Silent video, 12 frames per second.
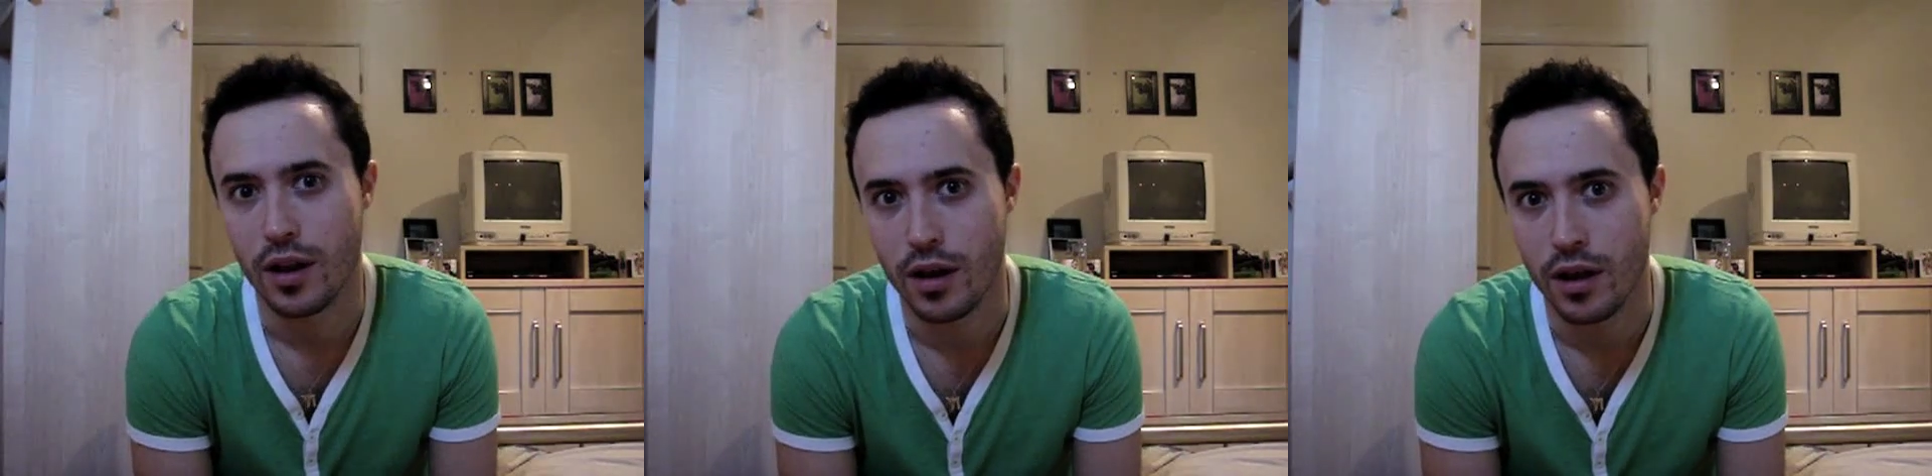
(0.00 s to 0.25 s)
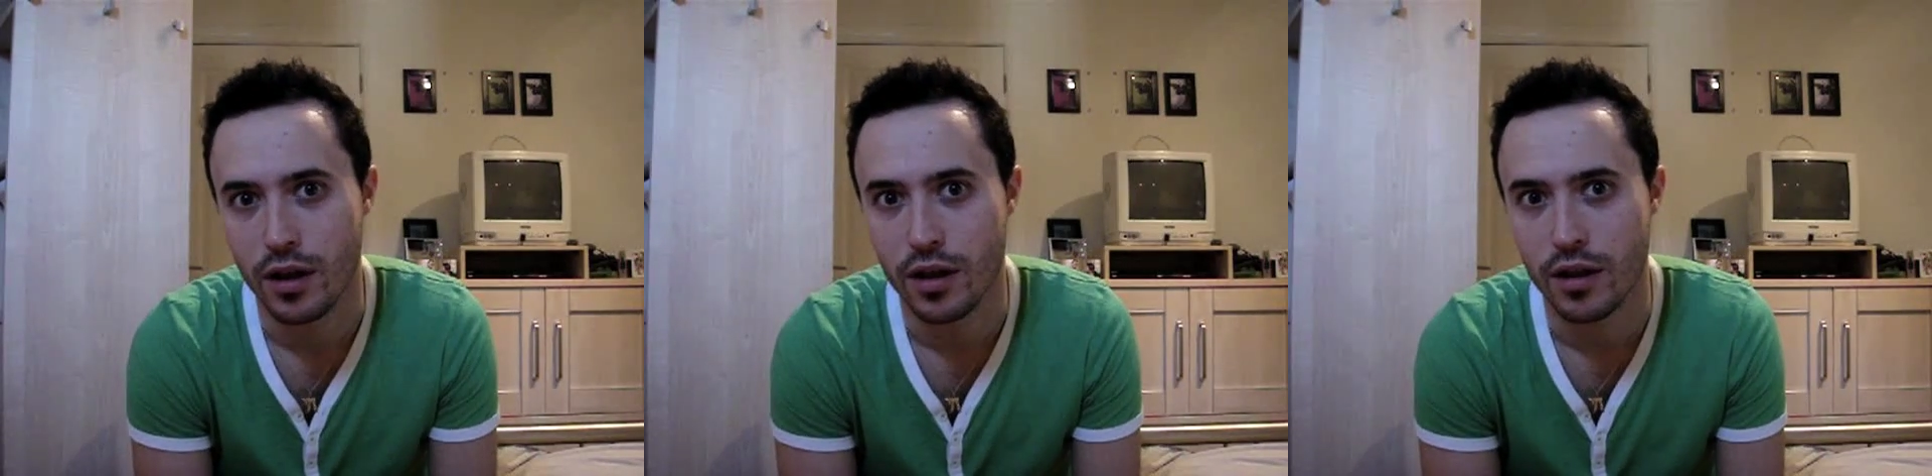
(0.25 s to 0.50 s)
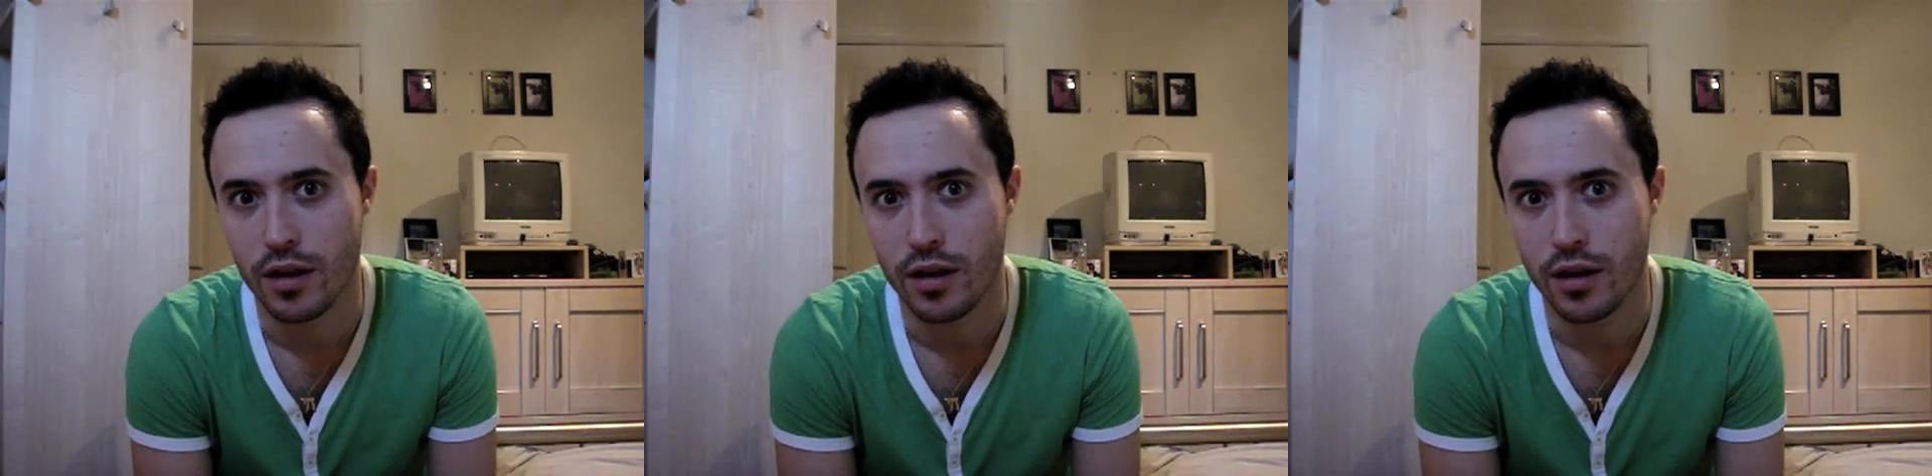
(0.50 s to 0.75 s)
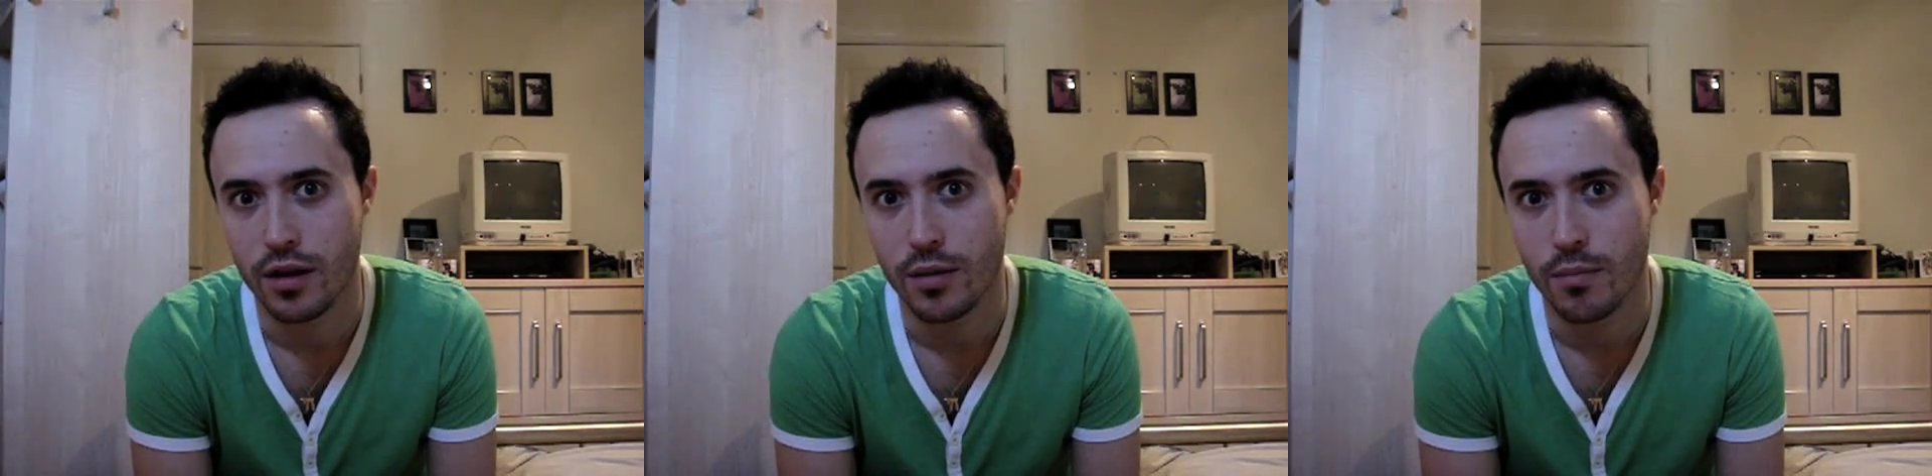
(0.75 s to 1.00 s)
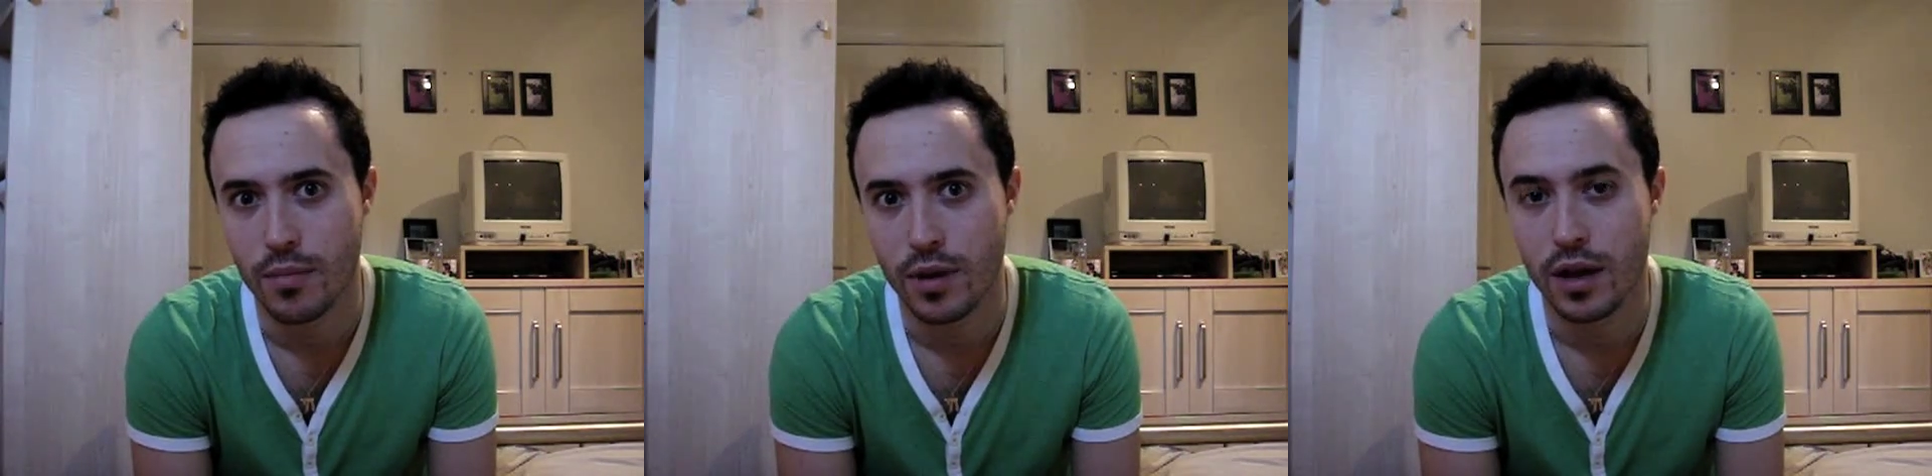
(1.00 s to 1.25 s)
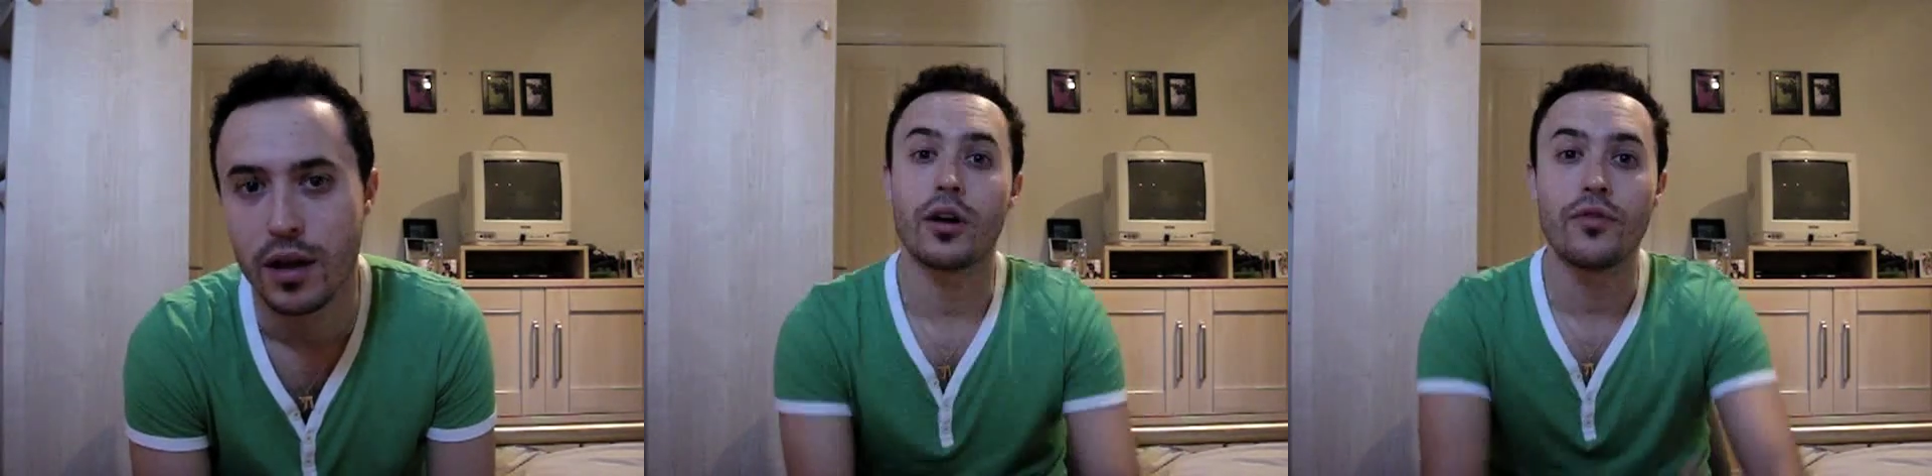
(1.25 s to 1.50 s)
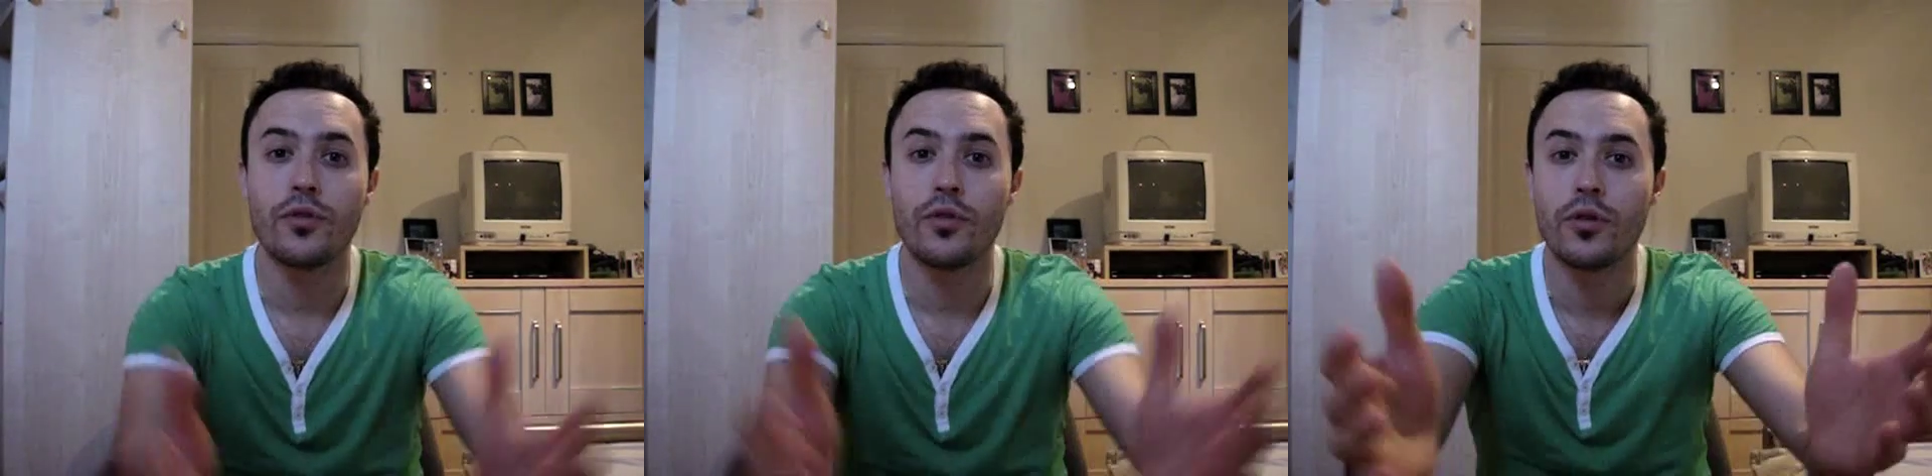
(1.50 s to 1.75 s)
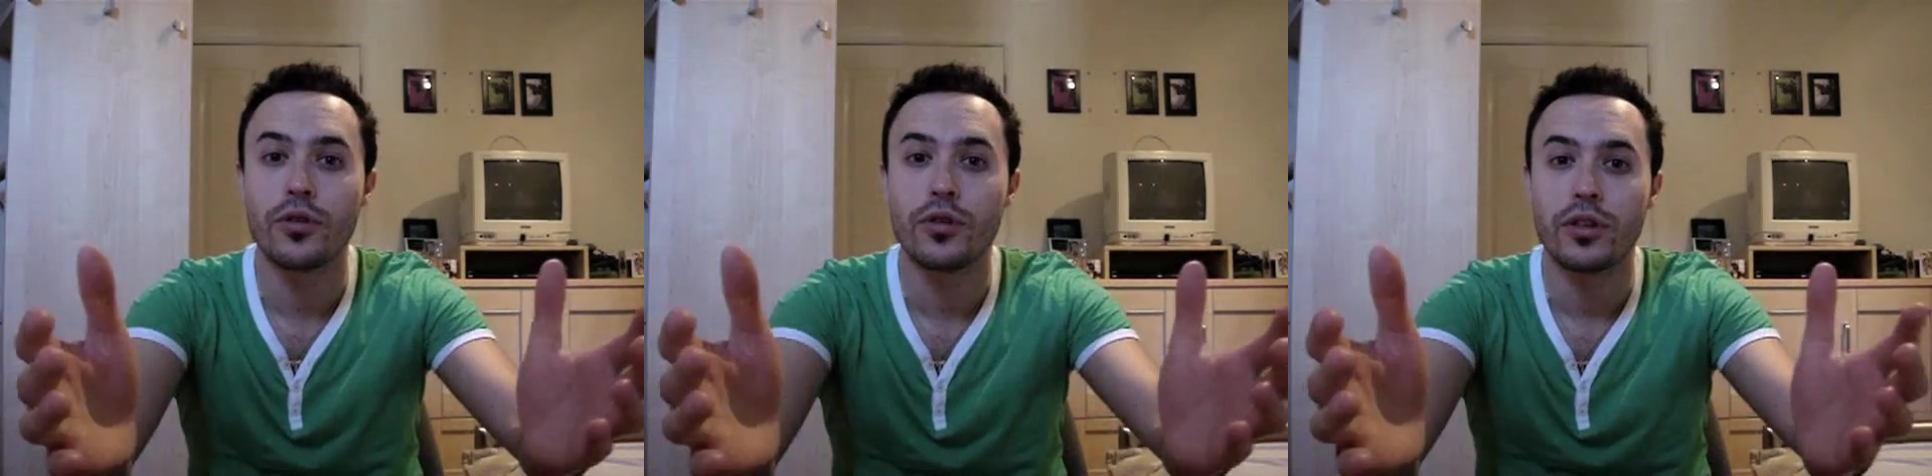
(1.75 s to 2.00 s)
lame. Go
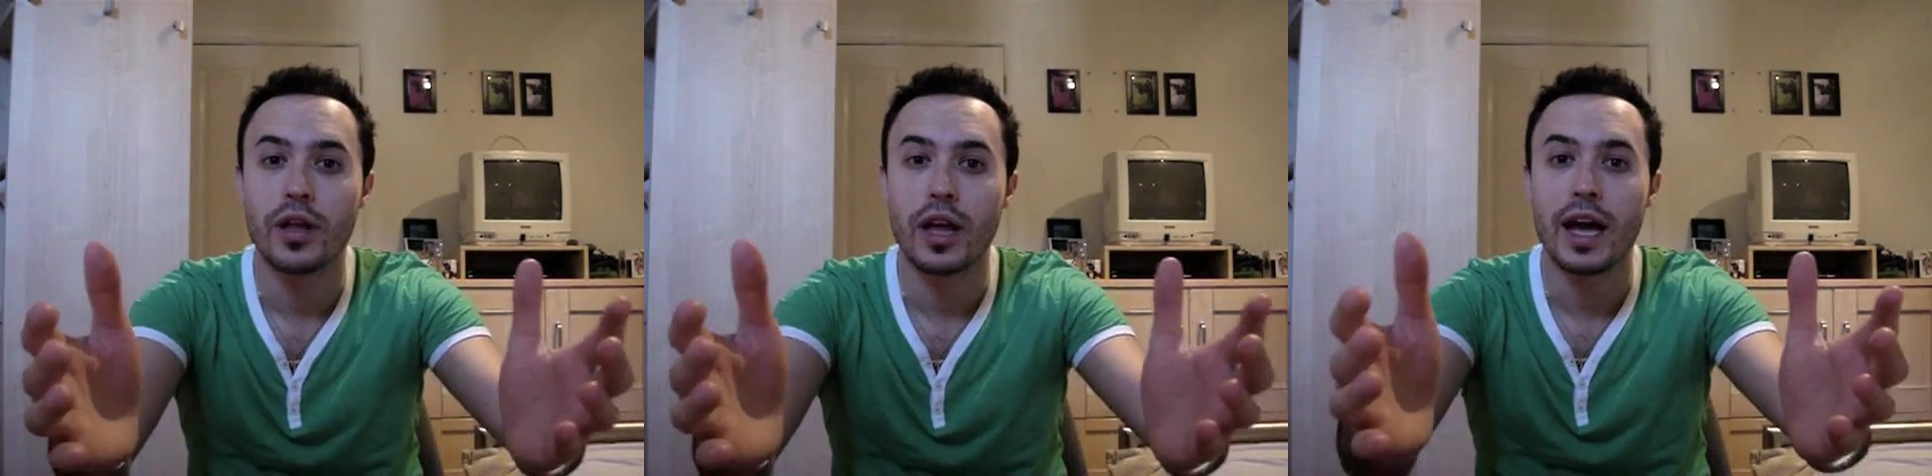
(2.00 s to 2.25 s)
forth